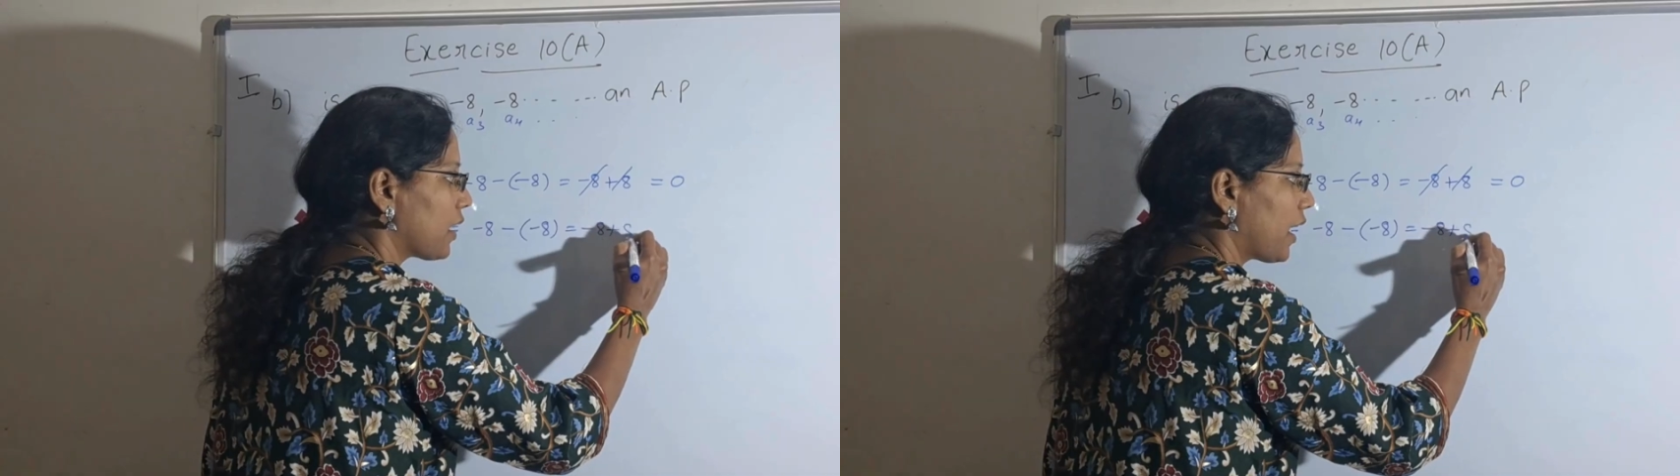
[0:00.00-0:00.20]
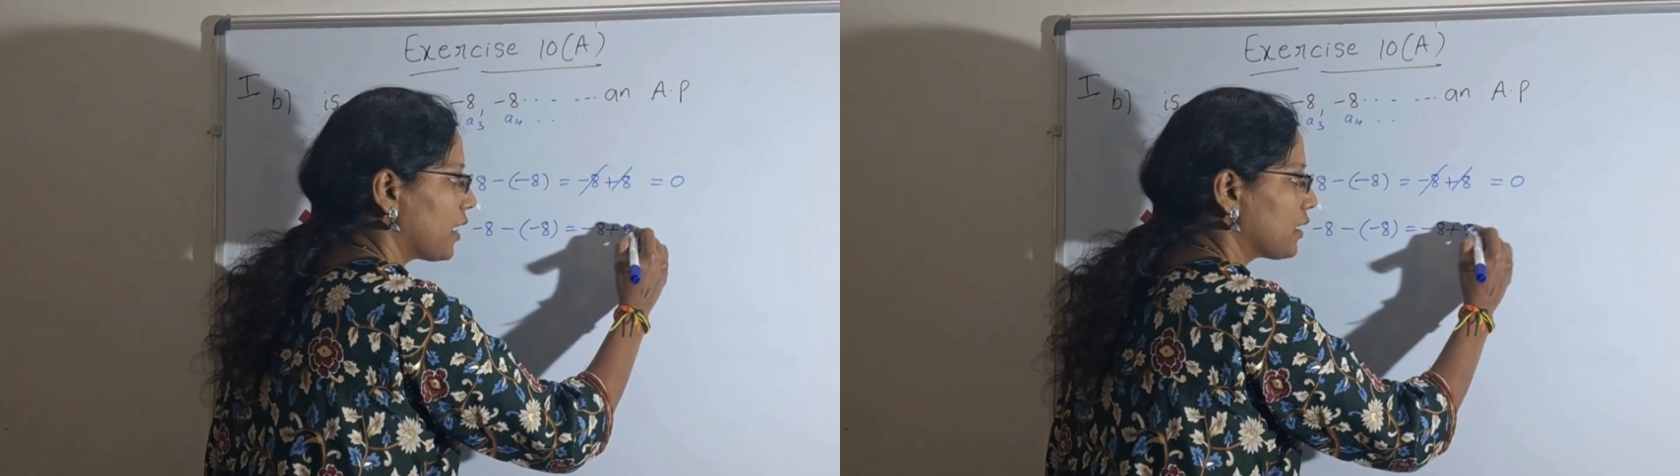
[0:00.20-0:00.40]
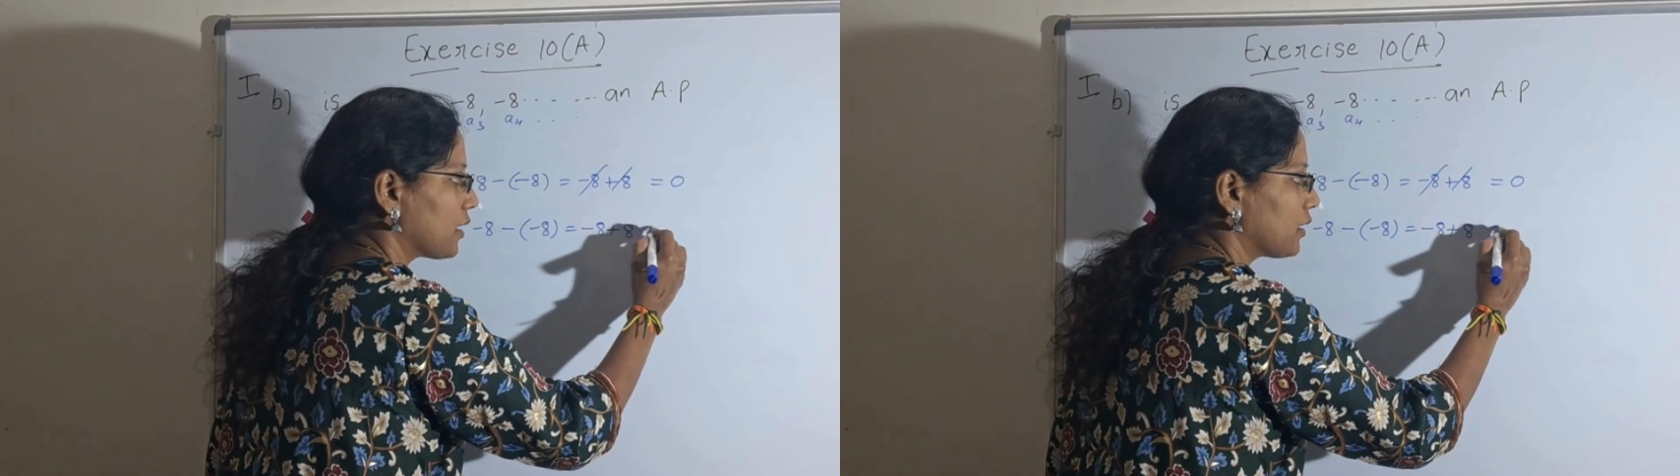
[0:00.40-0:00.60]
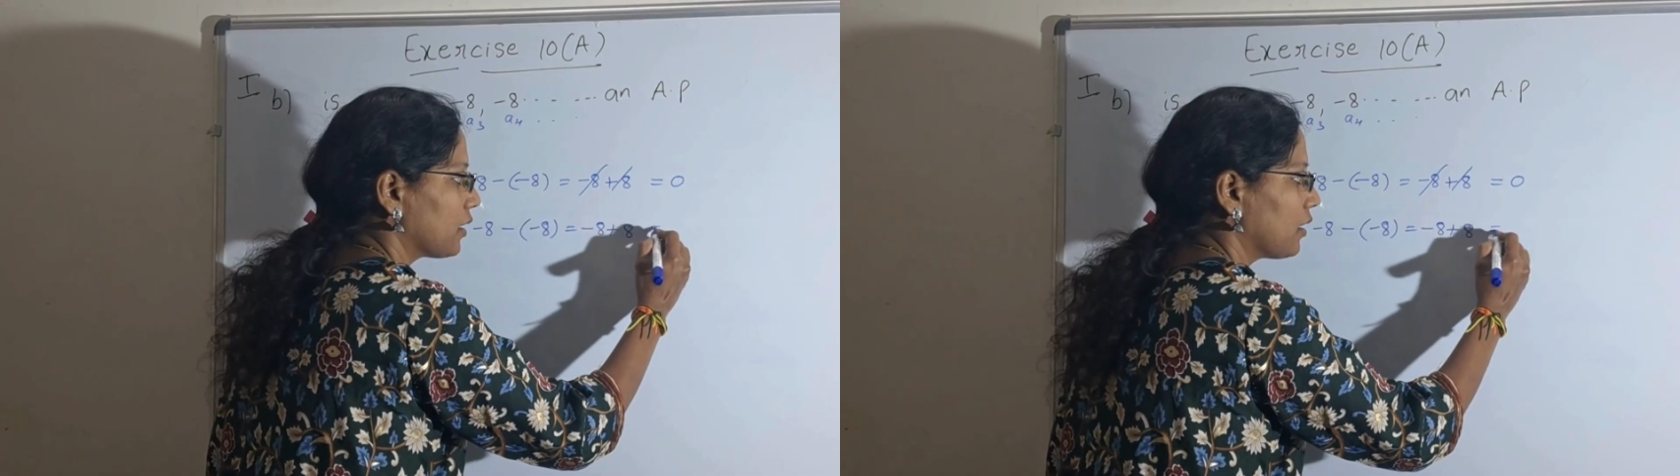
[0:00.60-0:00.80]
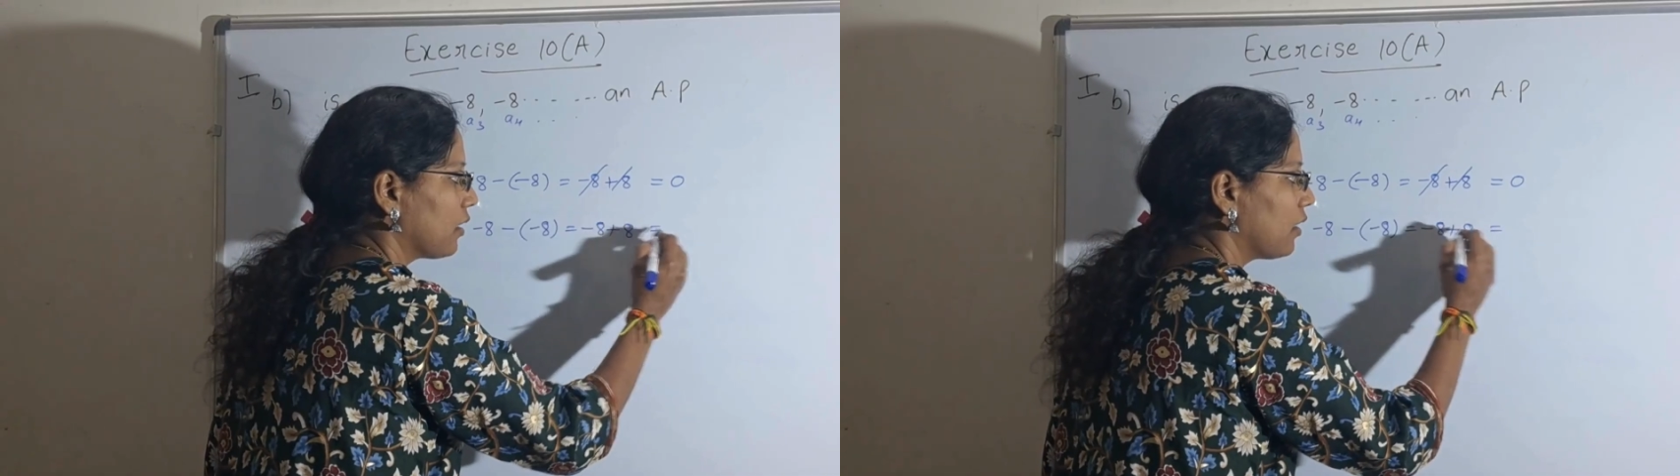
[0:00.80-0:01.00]
8,
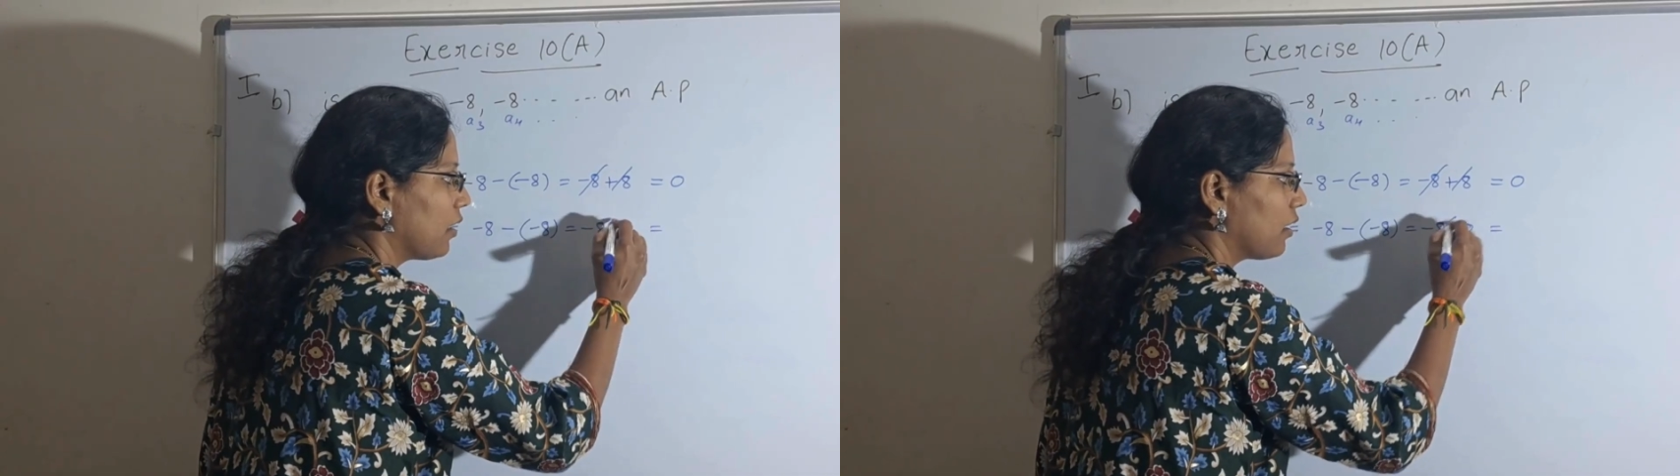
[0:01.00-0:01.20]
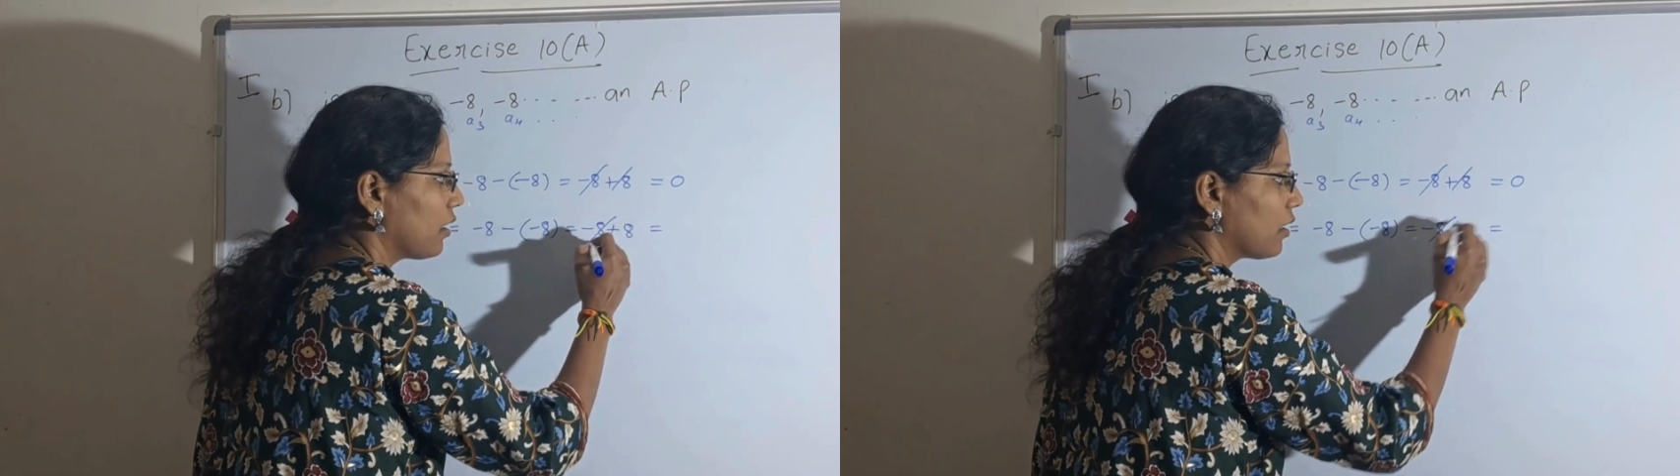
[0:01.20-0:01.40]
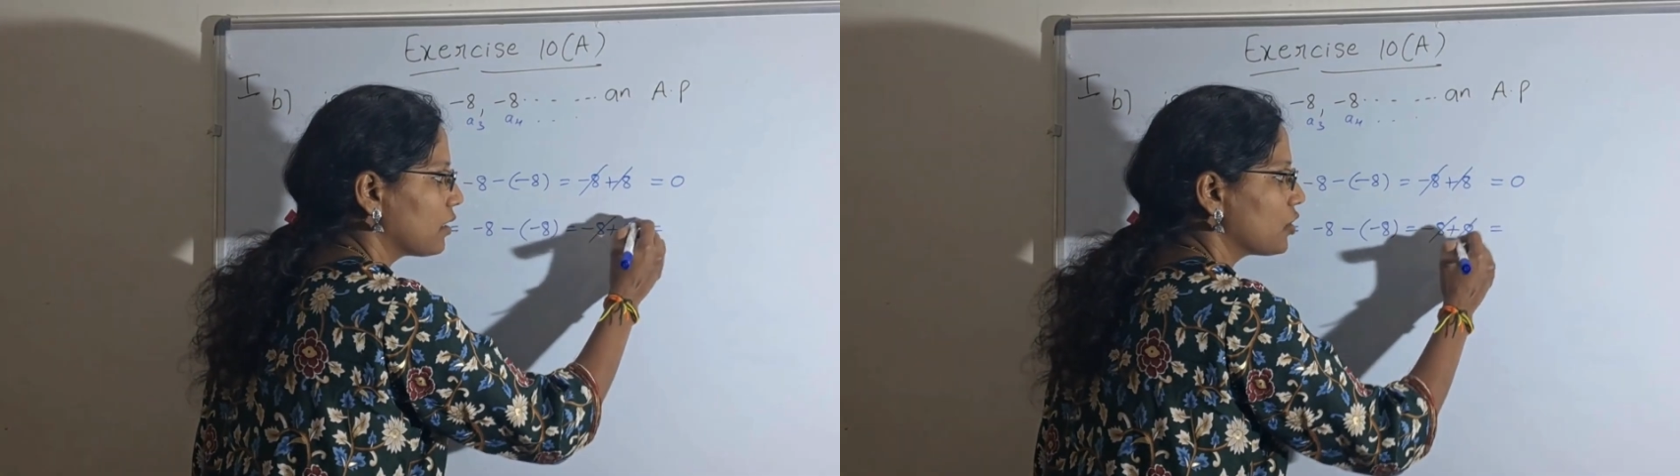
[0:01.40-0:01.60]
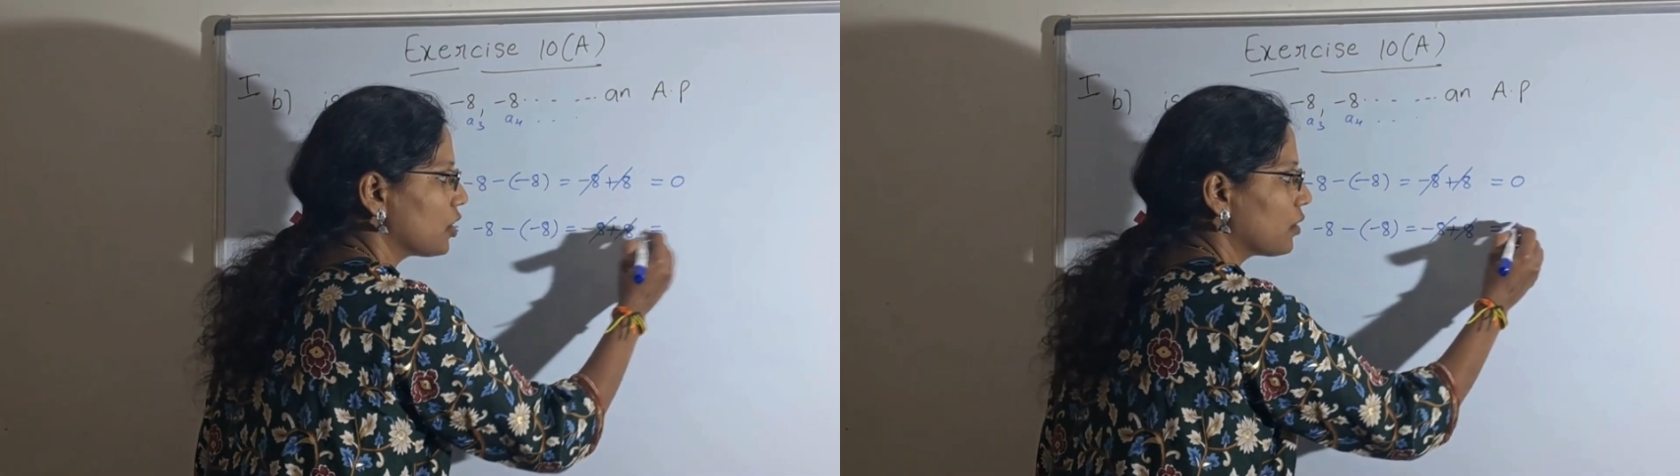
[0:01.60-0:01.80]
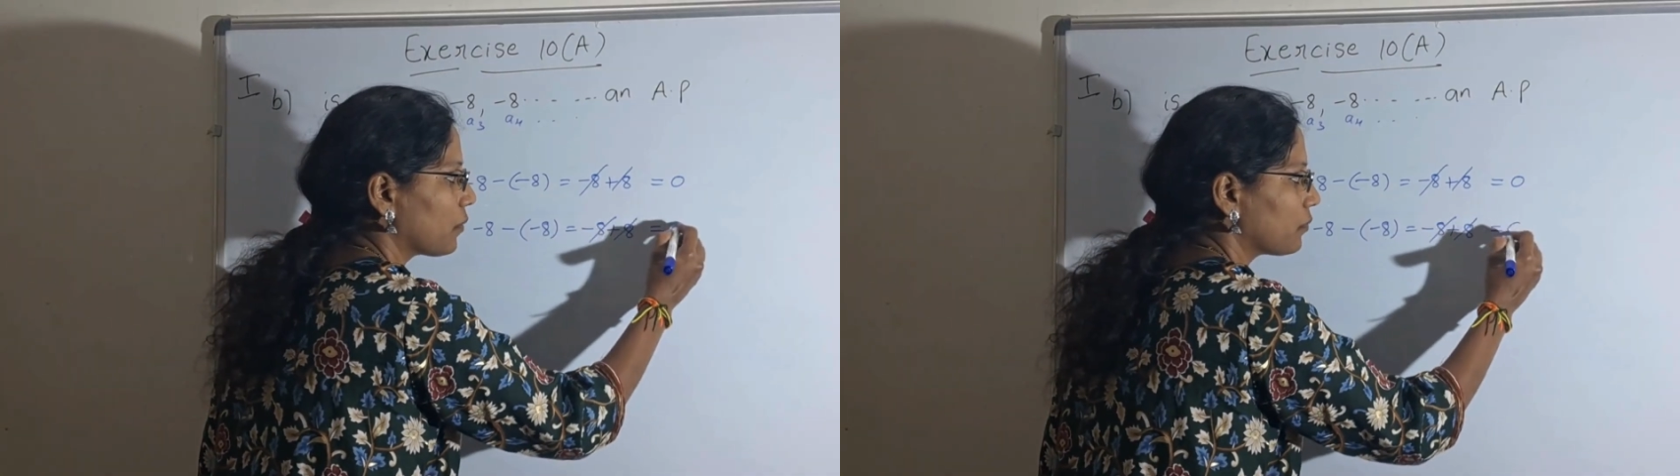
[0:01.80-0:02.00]

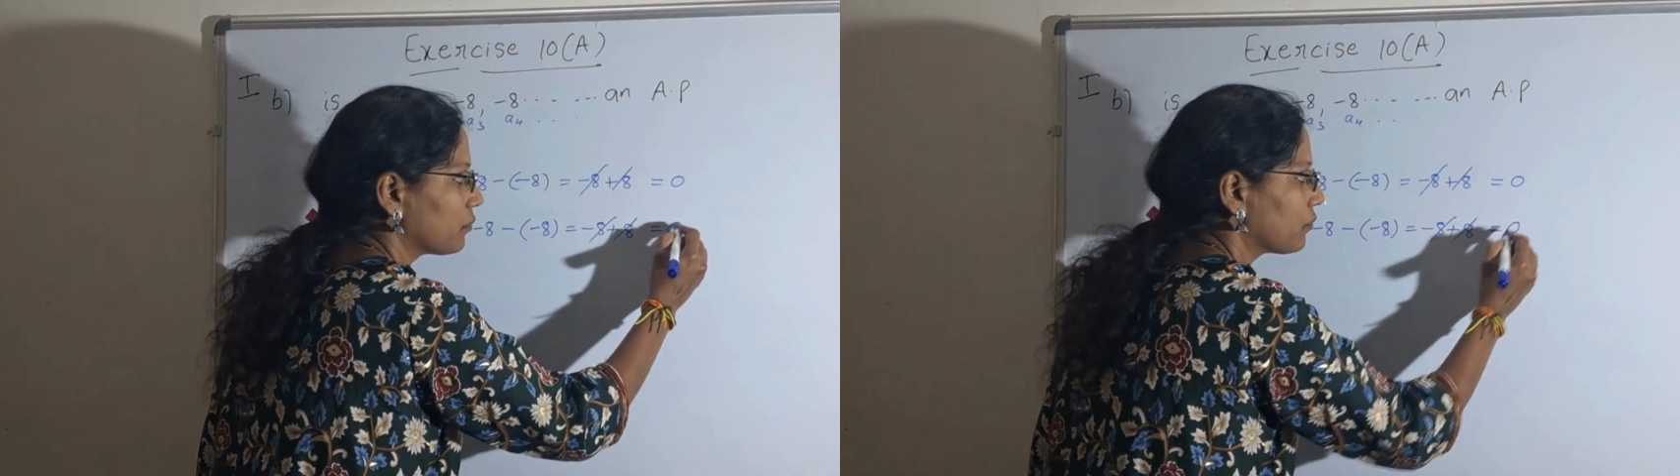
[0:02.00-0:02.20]
0.